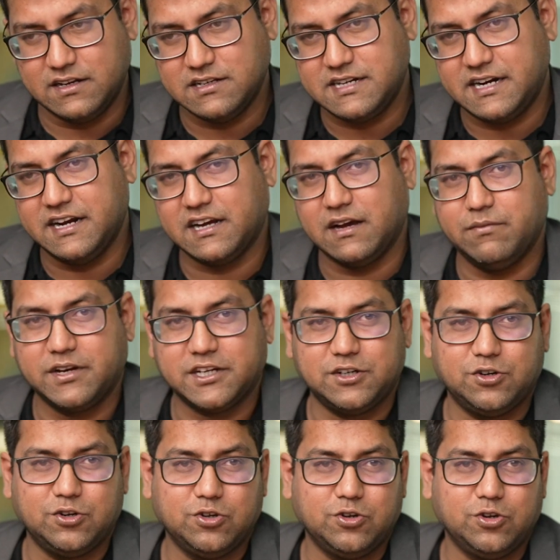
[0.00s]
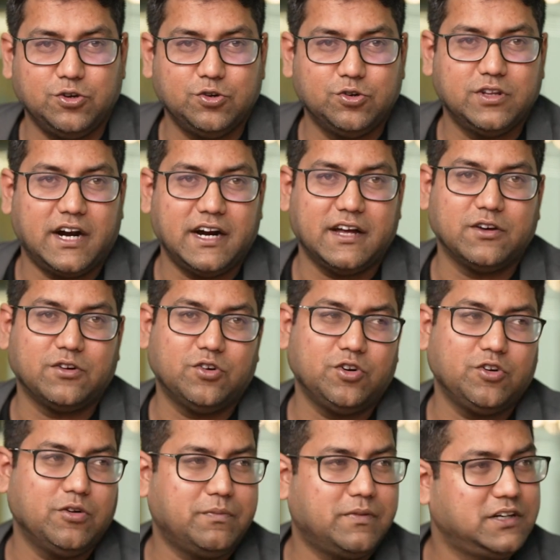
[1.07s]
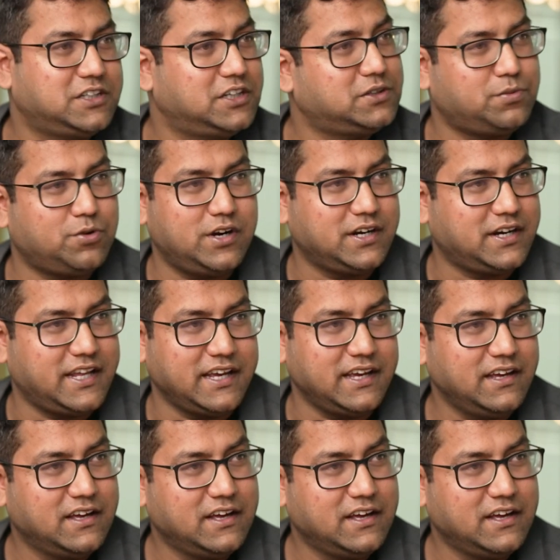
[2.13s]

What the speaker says: send a communication to you that Ankur, you have purchased product A.